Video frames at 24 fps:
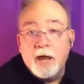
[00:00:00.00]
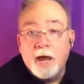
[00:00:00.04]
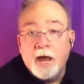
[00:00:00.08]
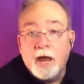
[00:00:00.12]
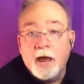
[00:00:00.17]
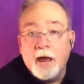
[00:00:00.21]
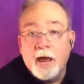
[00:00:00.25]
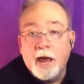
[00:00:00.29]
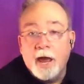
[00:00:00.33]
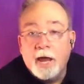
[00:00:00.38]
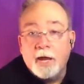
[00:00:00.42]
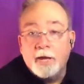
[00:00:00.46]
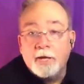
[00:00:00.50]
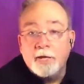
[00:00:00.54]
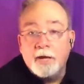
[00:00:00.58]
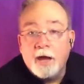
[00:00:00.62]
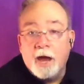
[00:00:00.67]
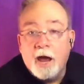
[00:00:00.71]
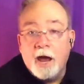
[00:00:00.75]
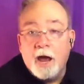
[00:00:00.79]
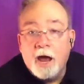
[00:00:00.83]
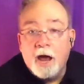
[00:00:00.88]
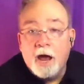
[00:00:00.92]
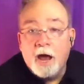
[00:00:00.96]
And
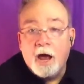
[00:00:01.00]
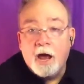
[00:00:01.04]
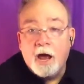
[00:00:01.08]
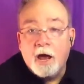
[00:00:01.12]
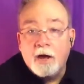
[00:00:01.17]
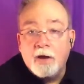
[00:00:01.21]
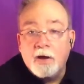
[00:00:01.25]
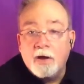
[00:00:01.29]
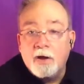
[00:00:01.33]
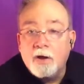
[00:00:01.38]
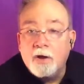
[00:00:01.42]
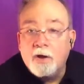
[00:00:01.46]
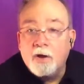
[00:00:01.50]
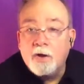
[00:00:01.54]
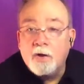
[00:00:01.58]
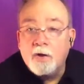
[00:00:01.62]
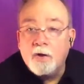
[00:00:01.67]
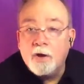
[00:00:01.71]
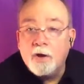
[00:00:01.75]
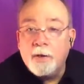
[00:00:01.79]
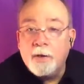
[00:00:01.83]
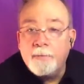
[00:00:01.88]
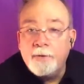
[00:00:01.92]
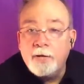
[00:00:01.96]

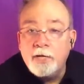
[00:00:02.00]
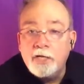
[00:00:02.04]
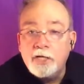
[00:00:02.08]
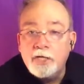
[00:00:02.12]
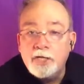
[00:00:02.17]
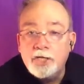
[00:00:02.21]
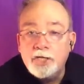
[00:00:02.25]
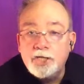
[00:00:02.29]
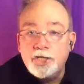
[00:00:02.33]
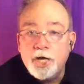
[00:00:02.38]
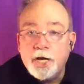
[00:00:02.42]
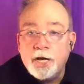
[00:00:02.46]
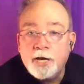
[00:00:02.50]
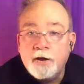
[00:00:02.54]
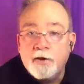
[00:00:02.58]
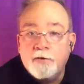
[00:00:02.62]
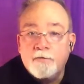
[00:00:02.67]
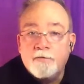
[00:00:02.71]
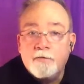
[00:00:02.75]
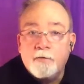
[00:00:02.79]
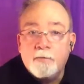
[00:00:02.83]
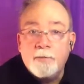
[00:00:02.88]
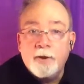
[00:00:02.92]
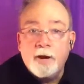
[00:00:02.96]
let me just check here
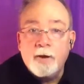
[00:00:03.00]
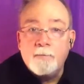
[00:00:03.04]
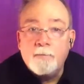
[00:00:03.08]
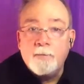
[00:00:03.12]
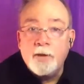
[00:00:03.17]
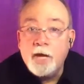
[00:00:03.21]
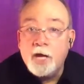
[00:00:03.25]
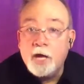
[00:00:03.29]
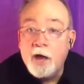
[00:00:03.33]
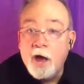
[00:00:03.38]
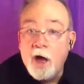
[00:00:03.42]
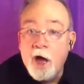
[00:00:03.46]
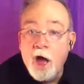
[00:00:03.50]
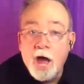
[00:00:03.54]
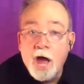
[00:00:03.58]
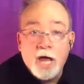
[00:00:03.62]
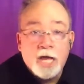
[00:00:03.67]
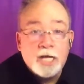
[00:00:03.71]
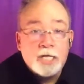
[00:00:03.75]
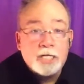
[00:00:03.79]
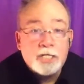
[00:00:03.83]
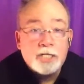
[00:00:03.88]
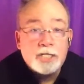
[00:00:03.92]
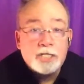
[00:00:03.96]
for a minute
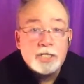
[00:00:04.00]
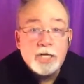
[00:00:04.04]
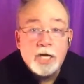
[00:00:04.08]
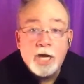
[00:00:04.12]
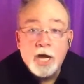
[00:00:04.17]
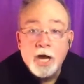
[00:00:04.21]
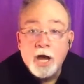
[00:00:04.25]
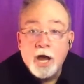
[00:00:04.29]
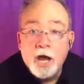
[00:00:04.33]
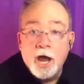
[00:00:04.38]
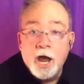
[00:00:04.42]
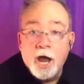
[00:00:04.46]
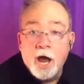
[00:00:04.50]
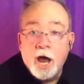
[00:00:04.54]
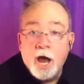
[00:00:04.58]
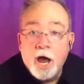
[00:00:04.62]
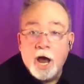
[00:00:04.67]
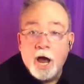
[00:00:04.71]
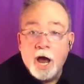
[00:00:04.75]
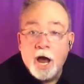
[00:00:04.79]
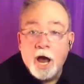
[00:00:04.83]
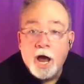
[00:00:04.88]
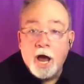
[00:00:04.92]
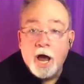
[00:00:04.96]
because
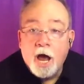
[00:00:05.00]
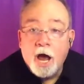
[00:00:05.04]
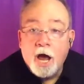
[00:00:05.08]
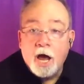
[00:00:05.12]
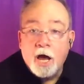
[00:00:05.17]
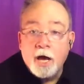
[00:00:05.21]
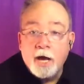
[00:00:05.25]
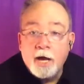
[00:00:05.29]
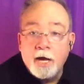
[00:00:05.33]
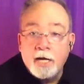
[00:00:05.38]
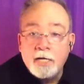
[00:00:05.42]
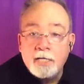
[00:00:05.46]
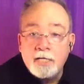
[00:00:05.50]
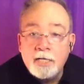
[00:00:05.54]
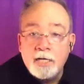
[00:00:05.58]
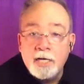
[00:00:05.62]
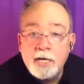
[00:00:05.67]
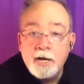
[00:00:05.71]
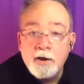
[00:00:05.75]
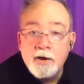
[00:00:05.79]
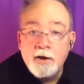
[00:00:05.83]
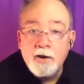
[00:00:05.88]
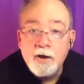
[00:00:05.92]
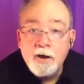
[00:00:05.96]
is it
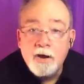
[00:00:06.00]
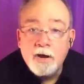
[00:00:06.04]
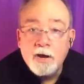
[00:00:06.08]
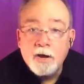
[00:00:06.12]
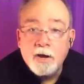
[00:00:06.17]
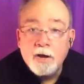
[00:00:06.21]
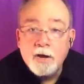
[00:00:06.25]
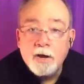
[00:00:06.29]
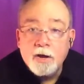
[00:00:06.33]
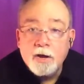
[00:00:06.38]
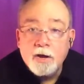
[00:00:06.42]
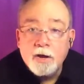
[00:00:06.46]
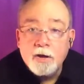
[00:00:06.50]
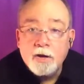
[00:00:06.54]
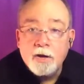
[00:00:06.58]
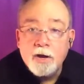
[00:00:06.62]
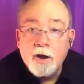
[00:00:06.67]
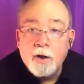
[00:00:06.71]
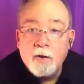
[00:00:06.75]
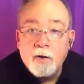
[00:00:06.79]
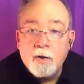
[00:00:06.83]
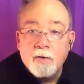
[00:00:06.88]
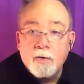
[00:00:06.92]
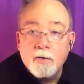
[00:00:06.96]
here?
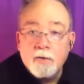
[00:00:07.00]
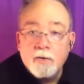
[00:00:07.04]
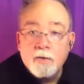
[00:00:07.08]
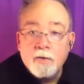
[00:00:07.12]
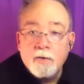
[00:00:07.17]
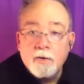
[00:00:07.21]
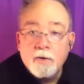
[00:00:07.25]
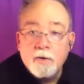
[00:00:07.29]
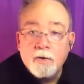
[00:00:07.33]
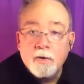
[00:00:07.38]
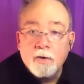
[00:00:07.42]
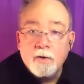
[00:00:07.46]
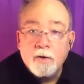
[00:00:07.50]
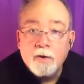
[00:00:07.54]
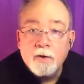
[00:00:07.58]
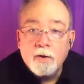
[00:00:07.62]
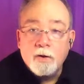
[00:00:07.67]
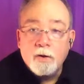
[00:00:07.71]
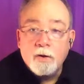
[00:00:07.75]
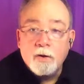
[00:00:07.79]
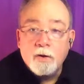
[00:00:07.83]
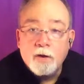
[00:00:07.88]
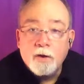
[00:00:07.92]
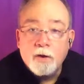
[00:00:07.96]
No.
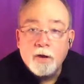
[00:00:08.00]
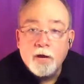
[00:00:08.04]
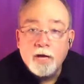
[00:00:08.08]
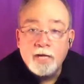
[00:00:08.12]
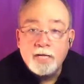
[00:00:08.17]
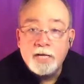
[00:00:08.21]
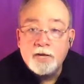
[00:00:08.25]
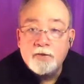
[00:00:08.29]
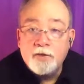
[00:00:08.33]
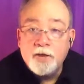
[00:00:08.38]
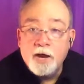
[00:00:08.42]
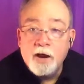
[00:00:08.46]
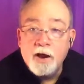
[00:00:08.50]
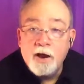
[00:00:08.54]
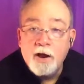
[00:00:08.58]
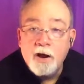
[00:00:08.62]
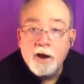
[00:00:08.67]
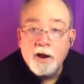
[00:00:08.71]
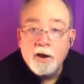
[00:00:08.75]
Is it there?